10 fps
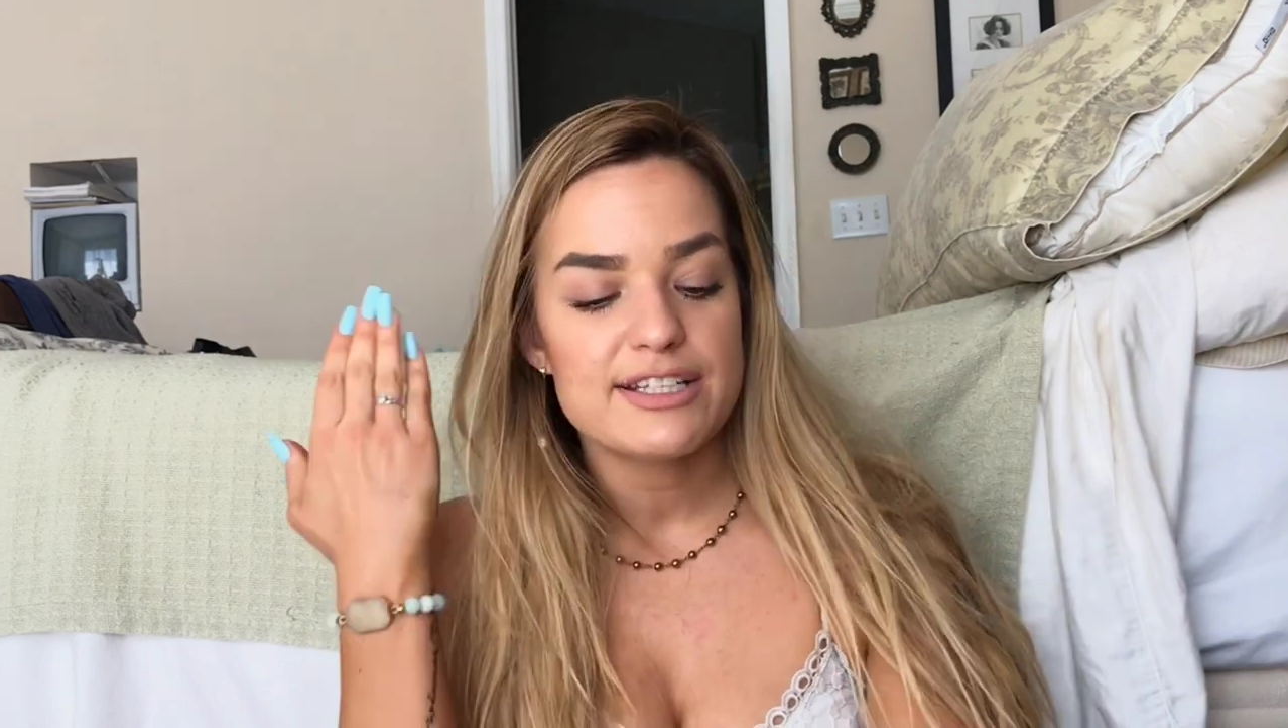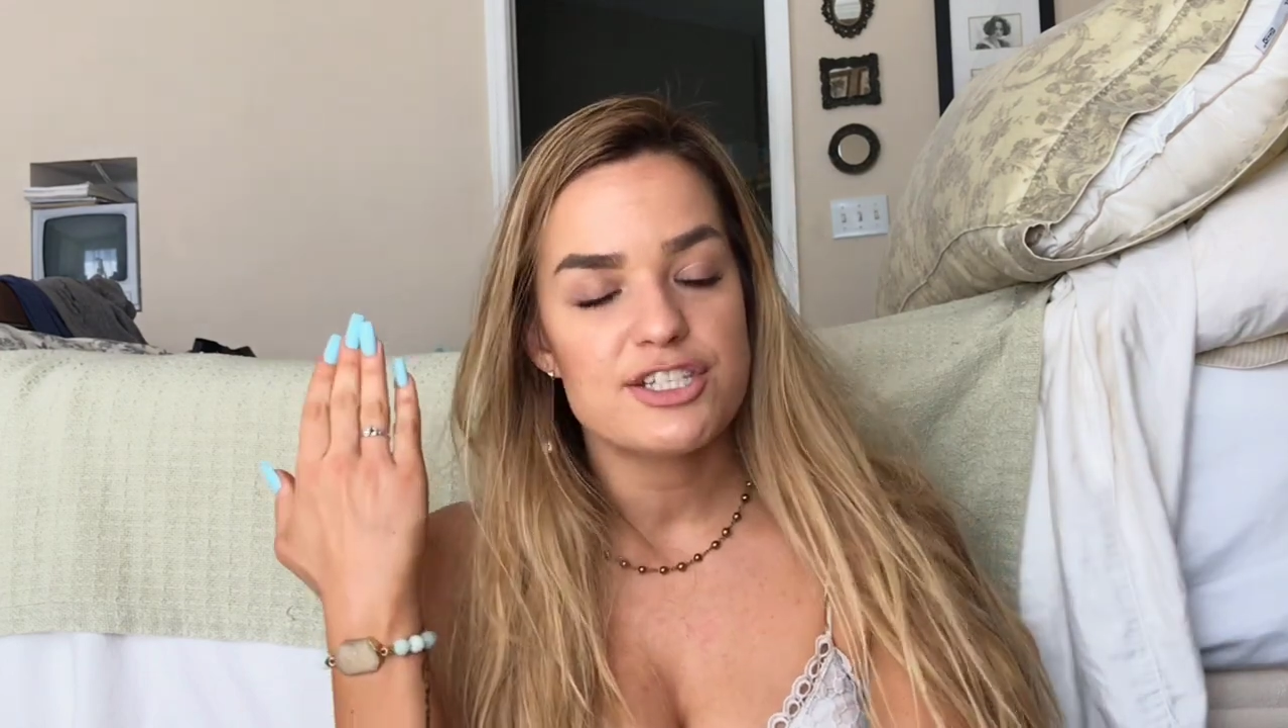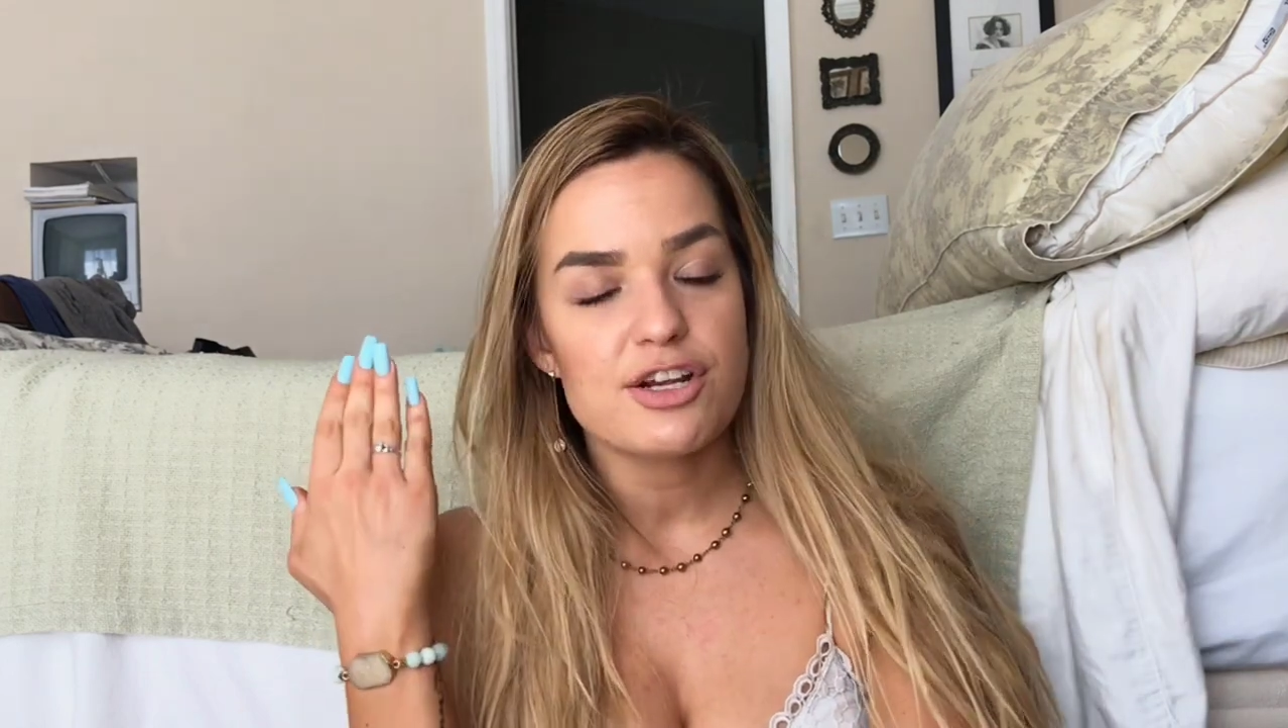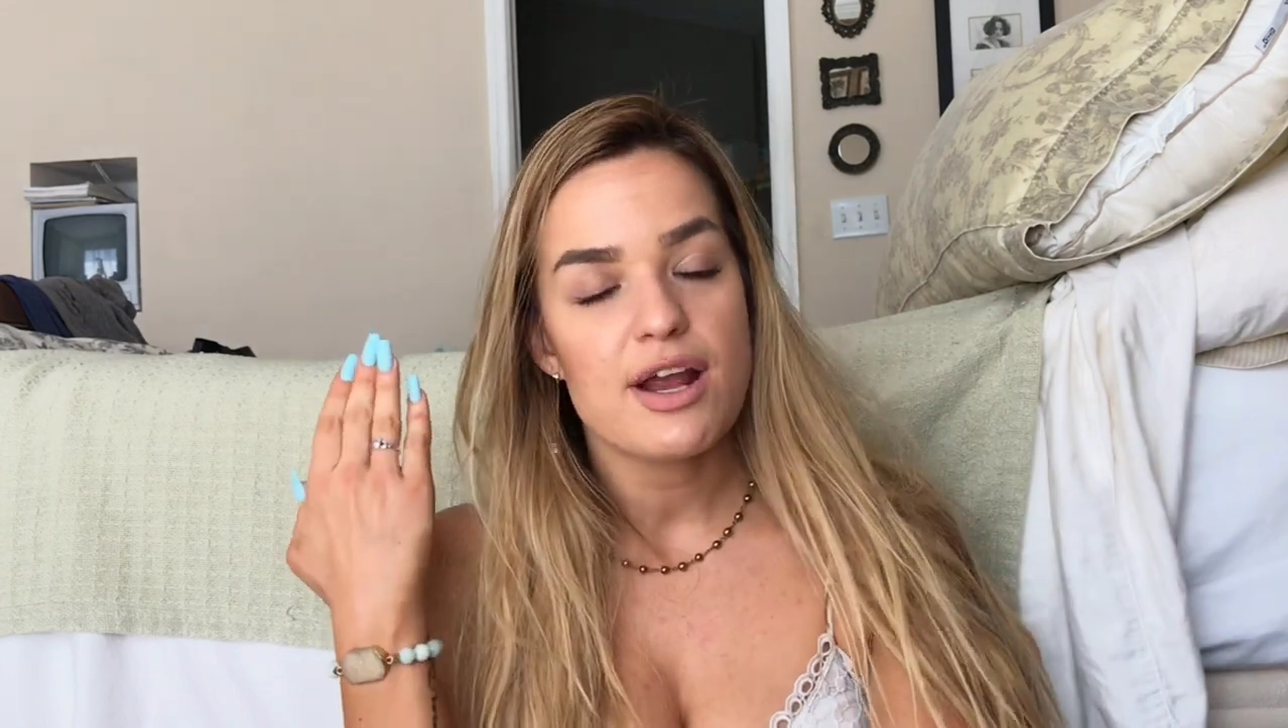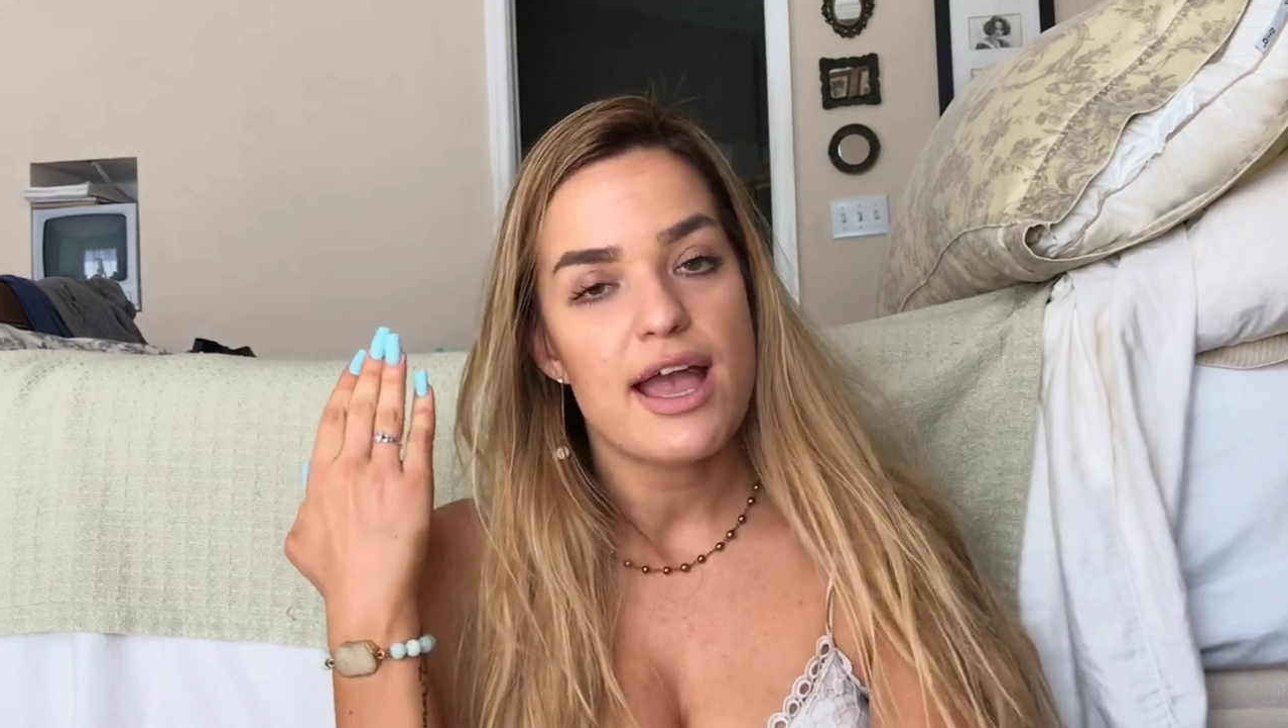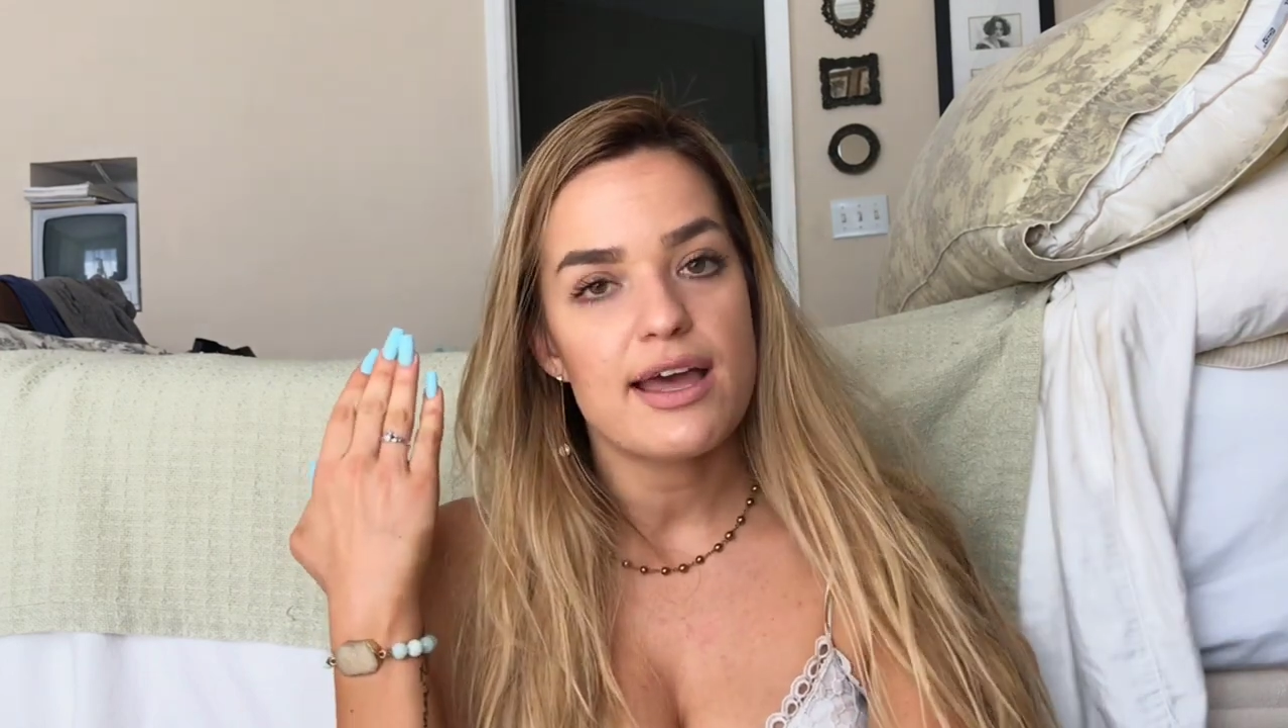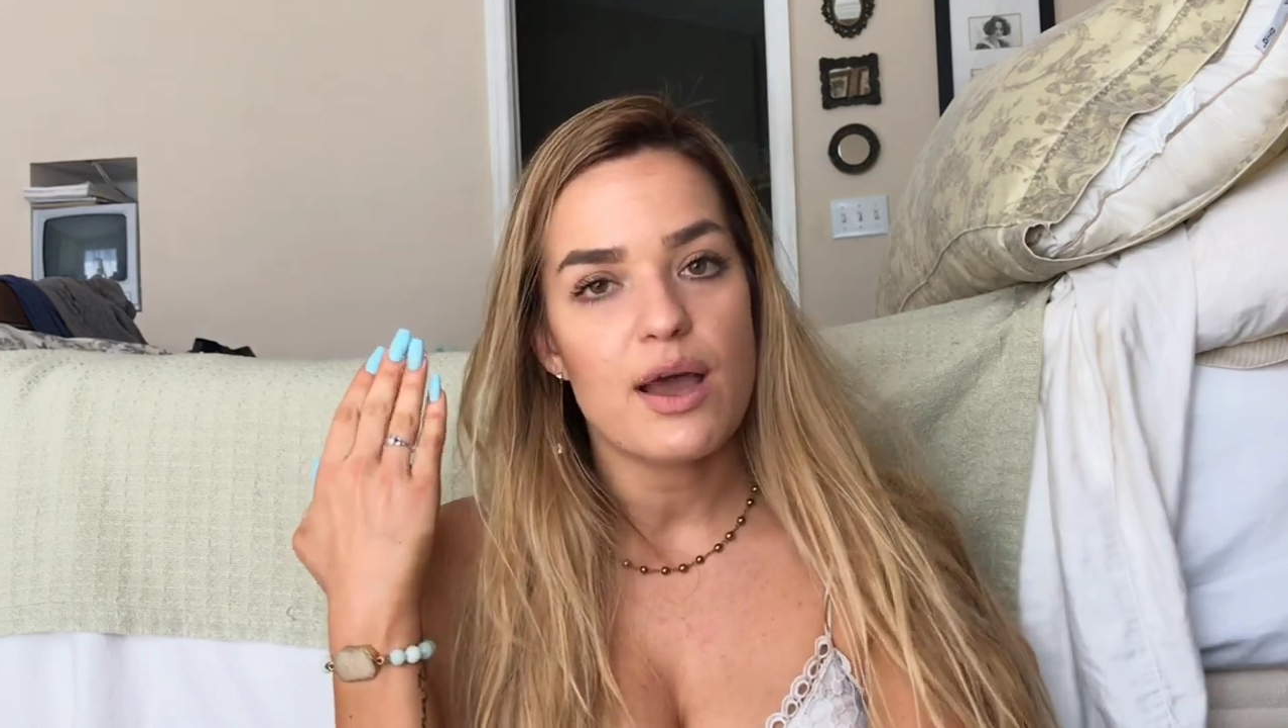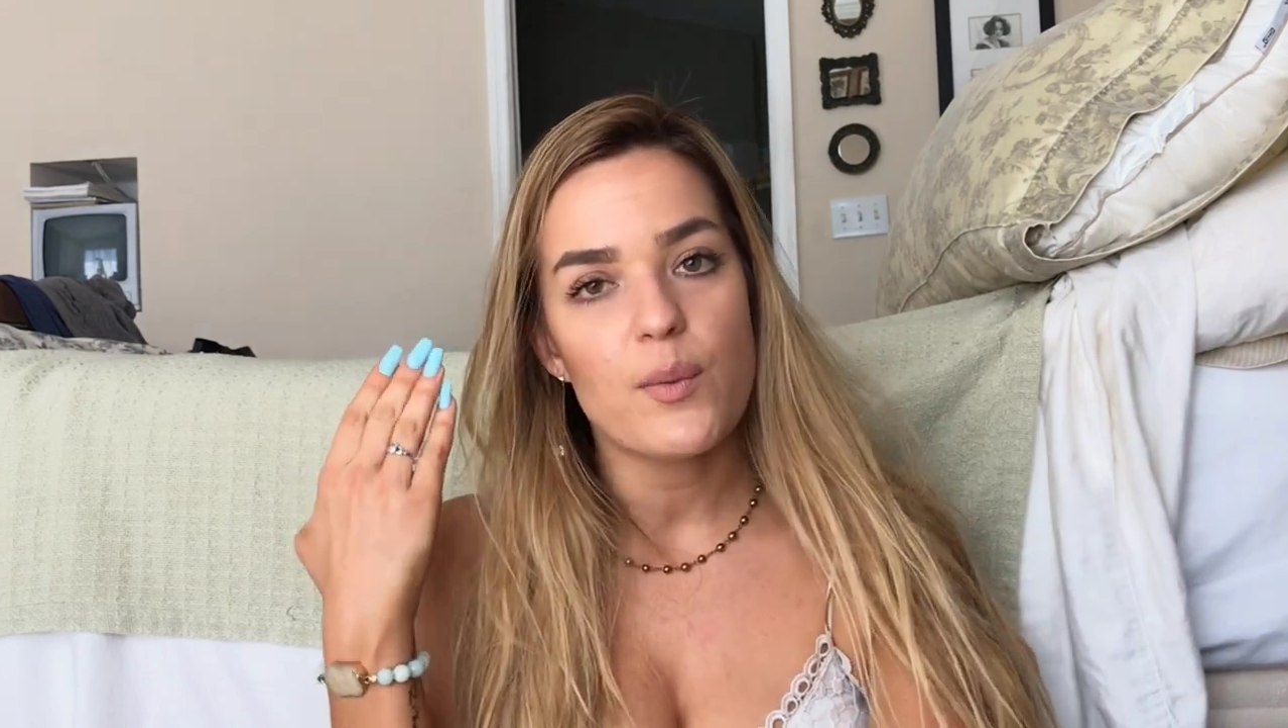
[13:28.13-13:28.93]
get to your head.